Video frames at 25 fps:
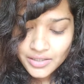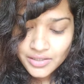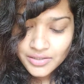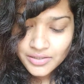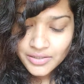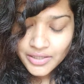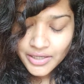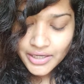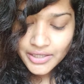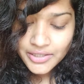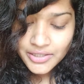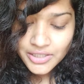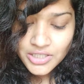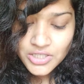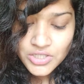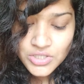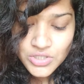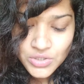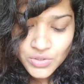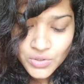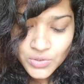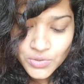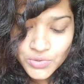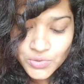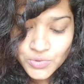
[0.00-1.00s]

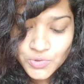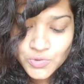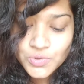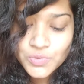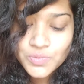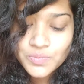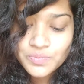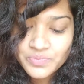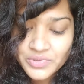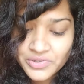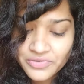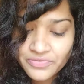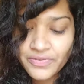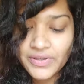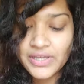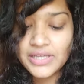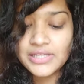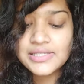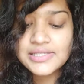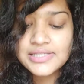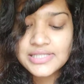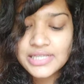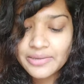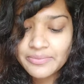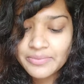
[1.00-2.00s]
1802
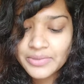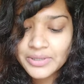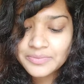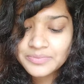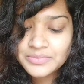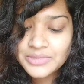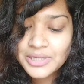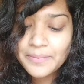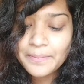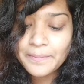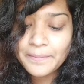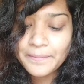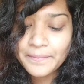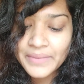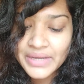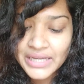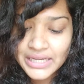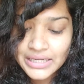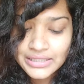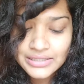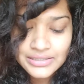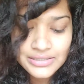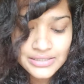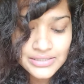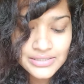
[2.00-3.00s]
preface sum up the
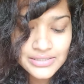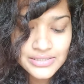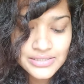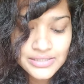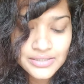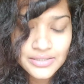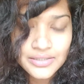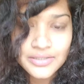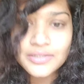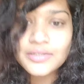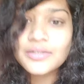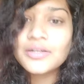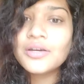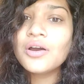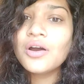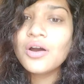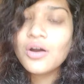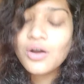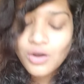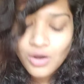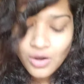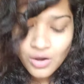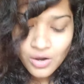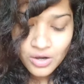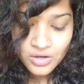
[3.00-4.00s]
main concern
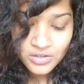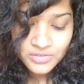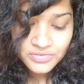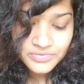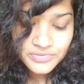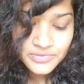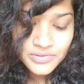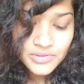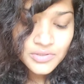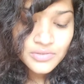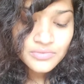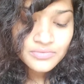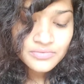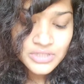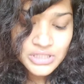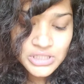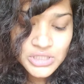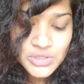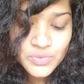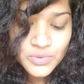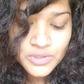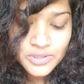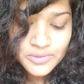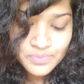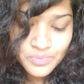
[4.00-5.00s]
of
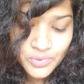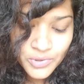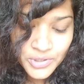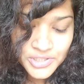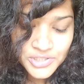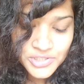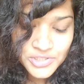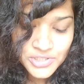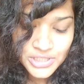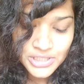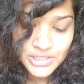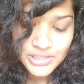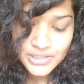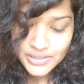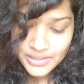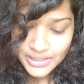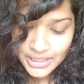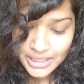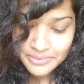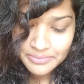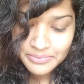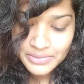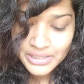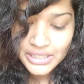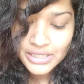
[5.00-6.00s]
Wordsworth poetry,
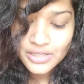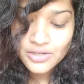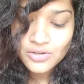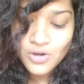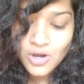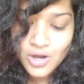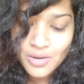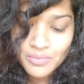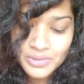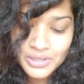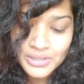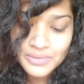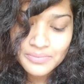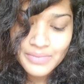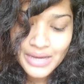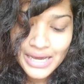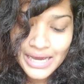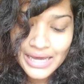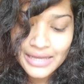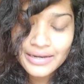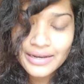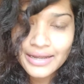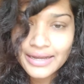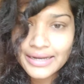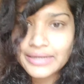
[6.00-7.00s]
namely common
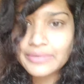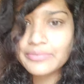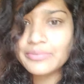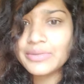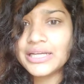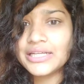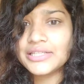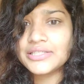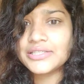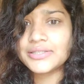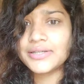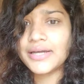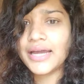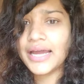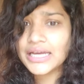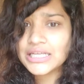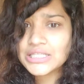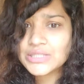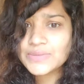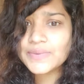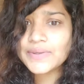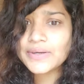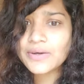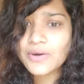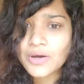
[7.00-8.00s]
man and nature.
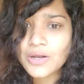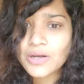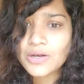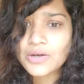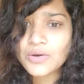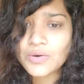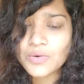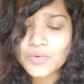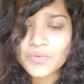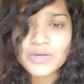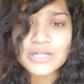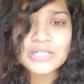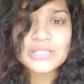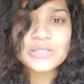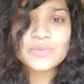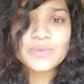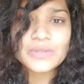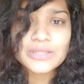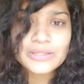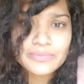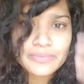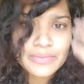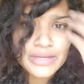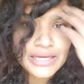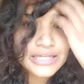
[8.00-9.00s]
As we all know,
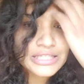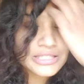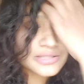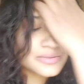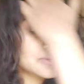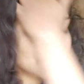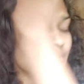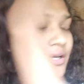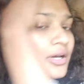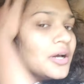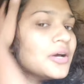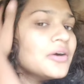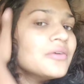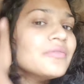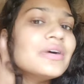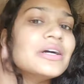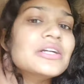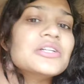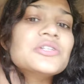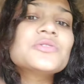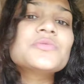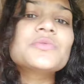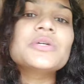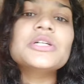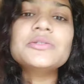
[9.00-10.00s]
Wordsworth
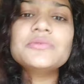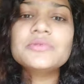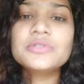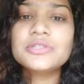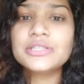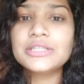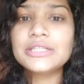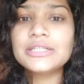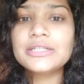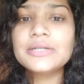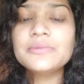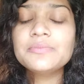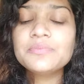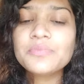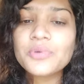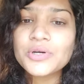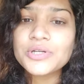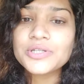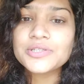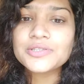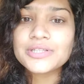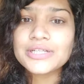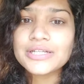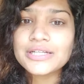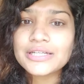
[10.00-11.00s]
written
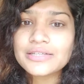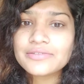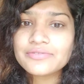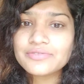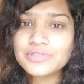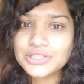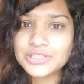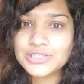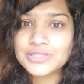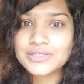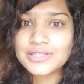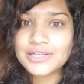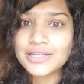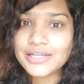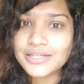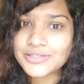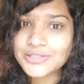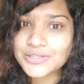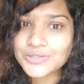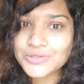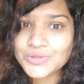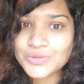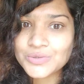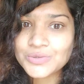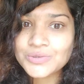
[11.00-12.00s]
poetry which is
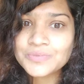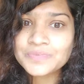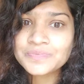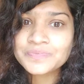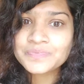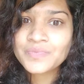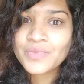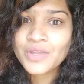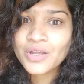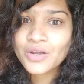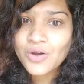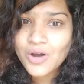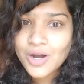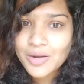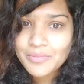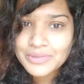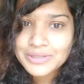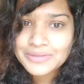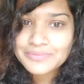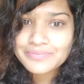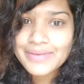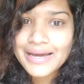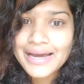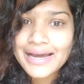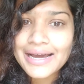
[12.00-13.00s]
related to
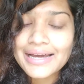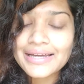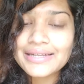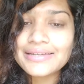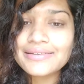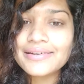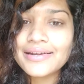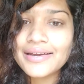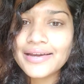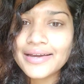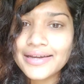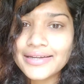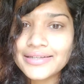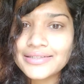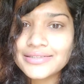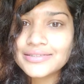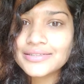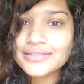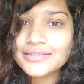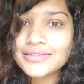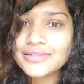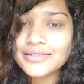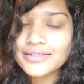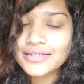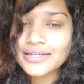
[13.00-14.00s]
common man and
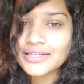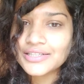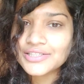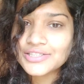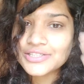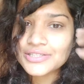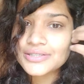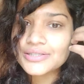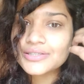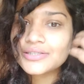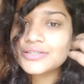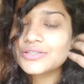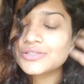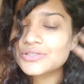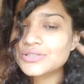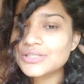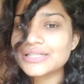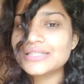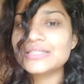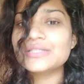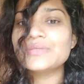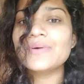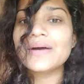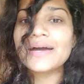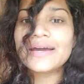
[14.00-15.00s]
the nature. So
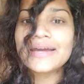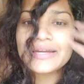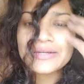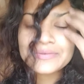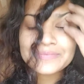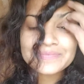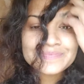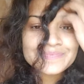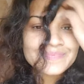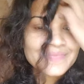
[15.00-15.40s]
that's why